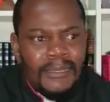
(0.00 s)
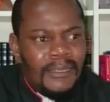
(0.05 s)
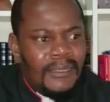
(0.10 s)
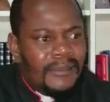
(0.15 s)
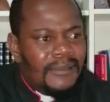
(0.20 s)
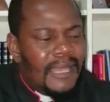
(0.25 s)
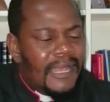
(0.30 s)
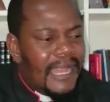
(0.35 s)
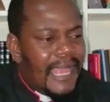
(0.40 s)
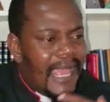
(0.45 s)

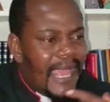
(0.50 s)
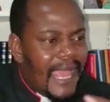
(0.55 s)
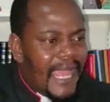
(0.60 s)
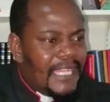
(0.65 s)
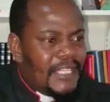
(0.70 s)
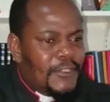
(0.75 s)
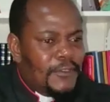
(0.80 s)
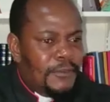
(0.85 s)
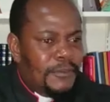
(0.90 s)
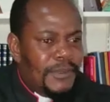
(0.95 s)
that
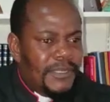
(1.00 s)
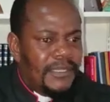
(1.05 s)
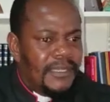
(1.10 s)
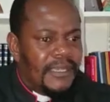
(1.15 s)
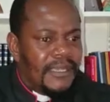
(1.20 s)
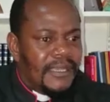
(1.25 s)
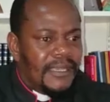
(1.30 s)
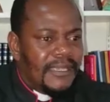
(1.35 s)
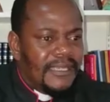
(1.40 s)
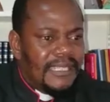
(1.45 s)
had to be
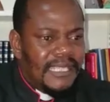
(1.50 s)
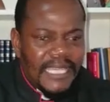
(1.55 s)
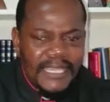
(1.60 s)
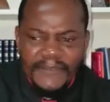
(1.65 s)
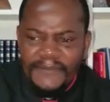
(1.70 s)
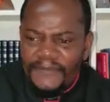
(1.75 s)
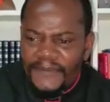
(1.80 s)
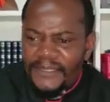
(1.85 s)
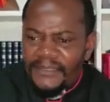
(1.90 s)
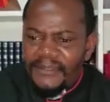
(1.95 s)

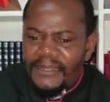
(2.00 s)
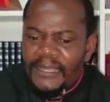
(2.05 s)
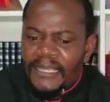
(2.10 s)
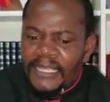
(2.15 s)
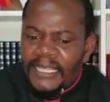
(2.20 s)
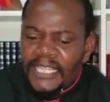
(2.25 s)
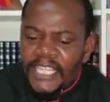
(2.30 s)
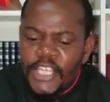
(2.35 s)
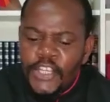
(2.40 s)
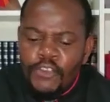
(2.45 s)
given
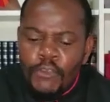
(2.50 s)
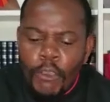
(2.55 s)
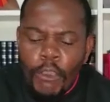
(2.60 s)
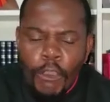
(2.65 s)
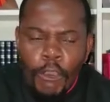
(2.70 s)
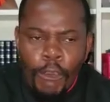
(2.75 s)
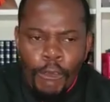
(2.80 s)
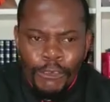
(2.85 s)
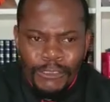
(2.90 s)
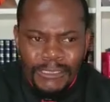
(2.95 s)
in
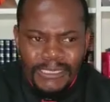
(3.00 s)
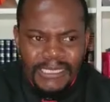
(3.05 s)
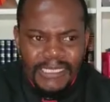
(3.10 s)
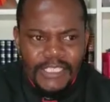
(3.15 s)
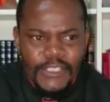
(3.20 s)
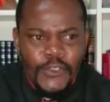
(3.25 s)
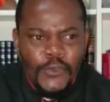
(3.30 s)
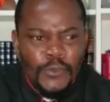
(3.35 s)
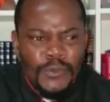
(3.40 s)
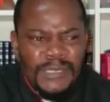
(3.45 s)

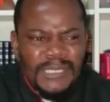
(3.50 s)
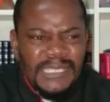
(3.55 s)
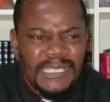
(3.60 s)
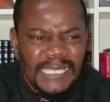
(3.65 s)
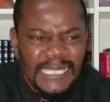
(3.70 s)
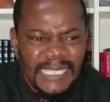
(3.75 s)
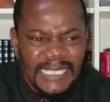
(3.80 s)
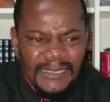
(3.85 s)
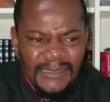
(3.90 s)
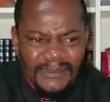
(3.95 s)
order to
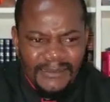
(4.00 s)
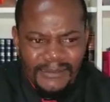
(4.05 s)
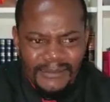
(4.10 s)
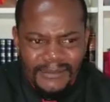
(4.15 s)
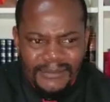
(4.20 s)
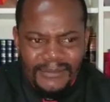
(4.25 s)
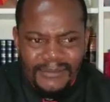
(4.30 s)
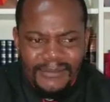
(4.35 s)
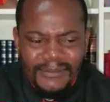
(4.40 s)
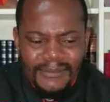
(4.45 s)
deal
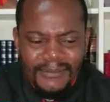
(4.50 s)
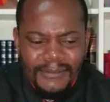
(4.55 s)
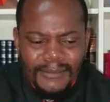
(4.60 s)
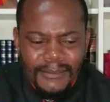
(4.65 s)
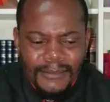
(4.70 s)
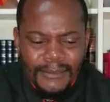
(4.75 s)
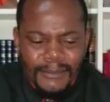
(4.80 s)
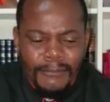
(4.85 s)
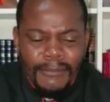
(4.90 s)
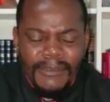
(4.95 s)

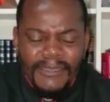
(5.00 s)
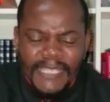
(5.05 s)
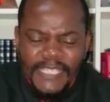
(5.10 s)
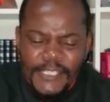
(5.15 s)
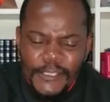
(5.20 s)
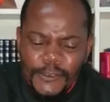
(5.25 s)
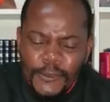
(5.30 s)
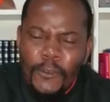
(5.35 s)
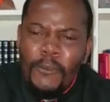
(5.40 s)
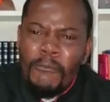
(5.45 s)
with the
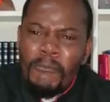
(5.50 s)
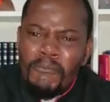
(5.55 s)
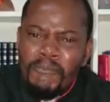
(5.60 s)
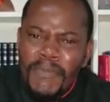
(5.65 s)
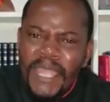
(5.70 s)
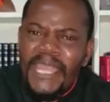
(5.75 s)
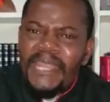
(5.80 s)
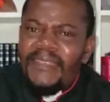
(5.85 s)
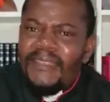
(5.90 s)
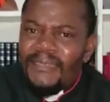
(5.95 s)
so
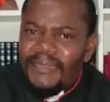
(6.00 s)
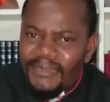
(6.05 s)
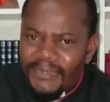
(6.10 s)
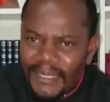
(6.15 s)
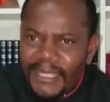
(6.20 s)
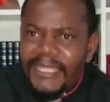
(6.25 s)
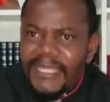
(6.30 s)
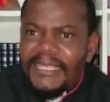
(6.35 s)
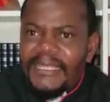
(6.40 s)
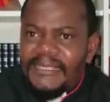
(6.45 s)
many
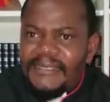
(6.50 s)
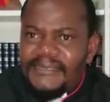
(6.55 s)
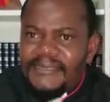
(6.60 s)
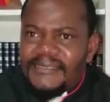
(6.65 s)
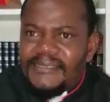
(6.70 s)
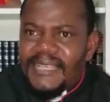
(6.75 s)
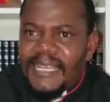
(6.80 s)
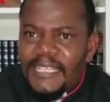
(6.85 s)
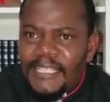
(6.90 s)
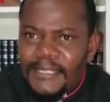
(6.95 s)

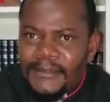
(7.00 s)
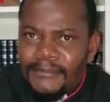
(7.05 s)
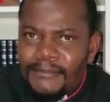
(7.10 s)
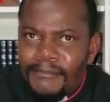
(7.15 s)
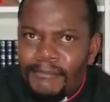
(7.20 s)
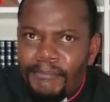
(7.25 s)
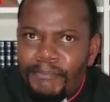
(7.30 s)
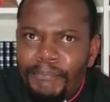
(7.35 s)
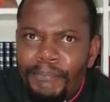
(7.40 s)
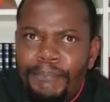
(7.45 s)
things that
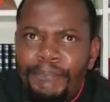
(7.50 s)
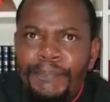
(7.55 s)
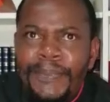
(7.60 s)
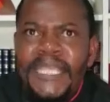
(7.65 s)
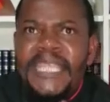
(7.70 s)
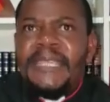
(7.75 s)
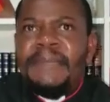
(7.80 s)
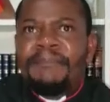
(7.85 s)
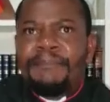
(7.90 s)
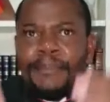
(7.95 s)

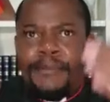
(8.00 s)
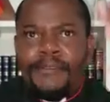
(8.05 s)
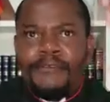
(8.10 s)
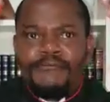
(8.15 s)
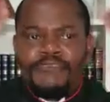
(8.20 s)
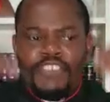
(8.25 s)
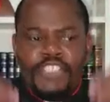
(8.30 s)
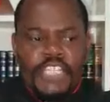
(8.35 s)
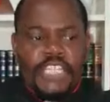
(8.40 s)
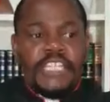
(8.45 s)
people
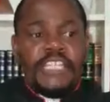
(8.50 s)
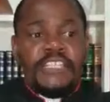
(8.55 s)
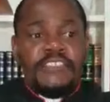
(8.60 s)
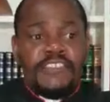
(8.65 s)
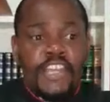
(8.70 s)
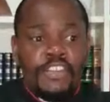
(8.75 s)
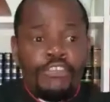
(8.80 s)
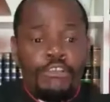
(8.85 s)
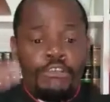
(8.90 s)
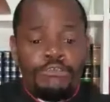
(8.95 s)
did
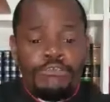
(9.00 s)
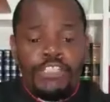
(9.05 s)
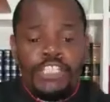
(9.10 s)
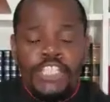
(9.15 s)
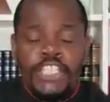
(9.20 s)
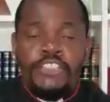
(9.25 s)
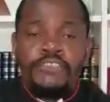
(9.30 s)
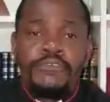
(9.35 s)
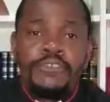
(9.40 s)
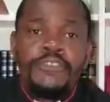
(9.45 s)
and
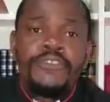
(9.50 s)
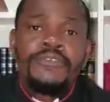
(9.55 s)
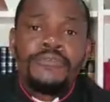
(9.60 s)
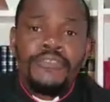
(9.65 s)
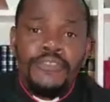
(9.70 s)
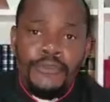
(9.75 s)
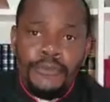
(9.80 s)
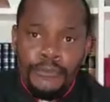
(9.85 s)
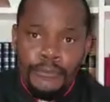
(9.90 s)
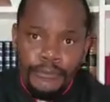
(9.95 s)
continued to
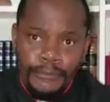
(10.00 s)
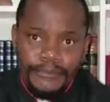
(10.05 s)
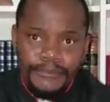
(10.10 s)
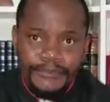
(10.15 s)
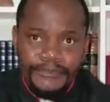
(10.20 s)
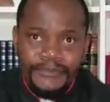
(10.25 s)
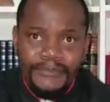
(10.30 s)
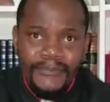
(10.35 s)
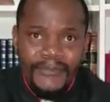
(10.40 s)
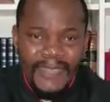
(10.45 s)
do.
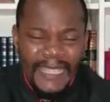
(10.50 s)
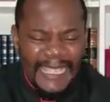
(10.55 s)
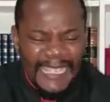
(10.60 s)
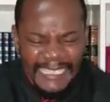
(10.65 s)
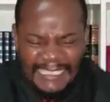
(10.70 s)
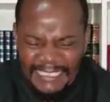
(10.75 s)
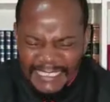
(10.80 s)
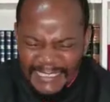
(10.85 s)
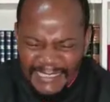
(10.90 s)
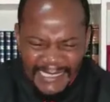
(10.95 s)

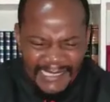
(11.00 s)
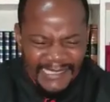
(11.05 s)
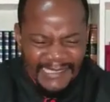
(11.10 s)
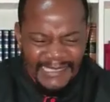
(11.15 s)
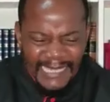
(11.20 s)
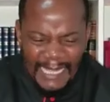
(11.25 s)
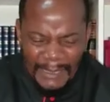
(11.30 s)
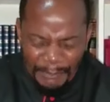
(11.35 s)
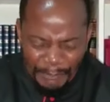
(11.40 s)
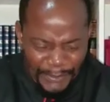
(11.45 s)
It just
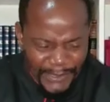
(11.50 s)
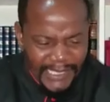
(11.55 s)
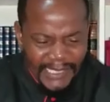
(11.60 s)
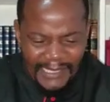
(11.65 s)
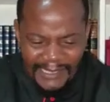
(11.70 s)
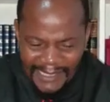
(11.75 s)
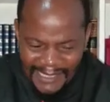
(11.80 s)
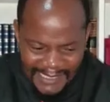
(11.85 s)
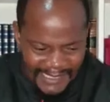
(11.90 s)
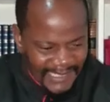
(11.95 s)

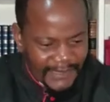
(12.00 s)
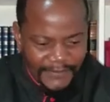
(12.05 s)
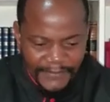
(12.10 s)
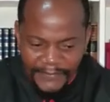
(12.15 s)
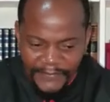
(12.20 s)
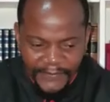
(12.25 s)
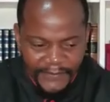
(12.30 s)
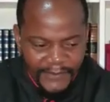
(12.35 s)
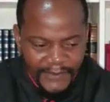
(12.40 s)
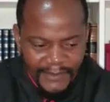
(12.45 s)
appeared as
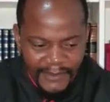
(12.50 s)
if